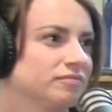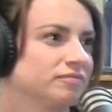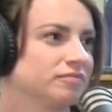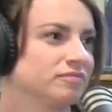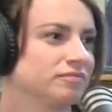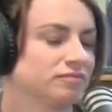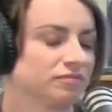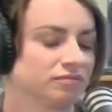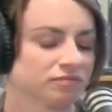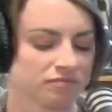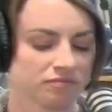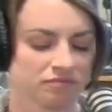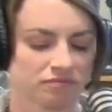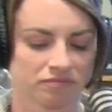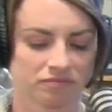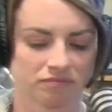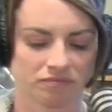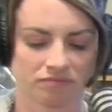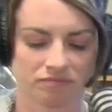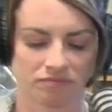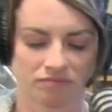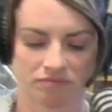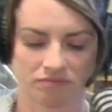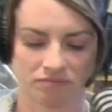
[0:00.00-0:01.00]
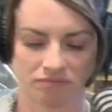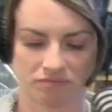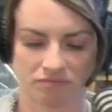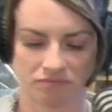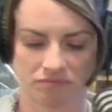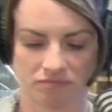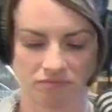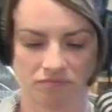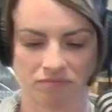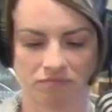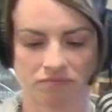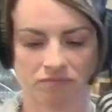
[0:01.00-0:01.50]

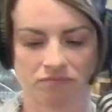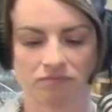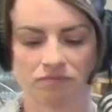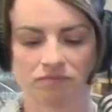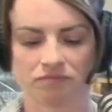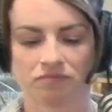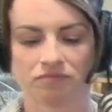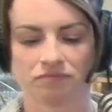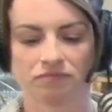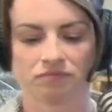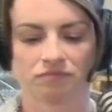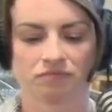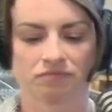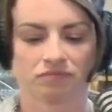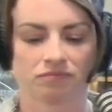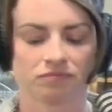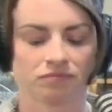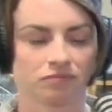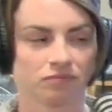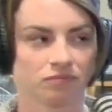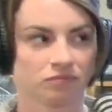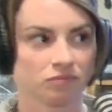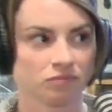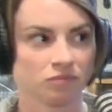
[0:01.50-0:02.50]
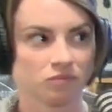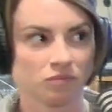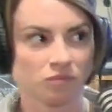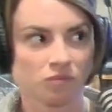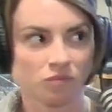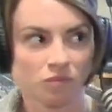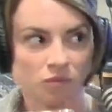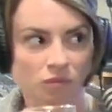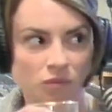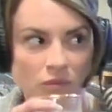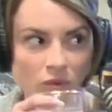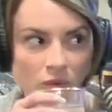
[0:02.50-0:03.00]

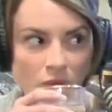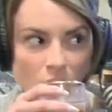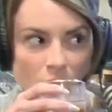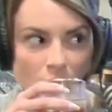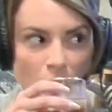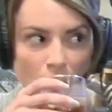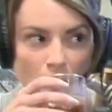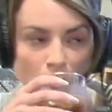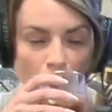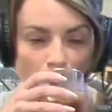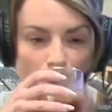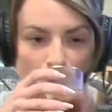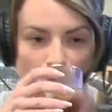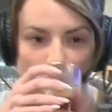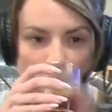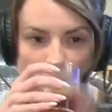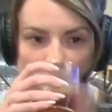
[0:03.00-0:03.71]
(silent)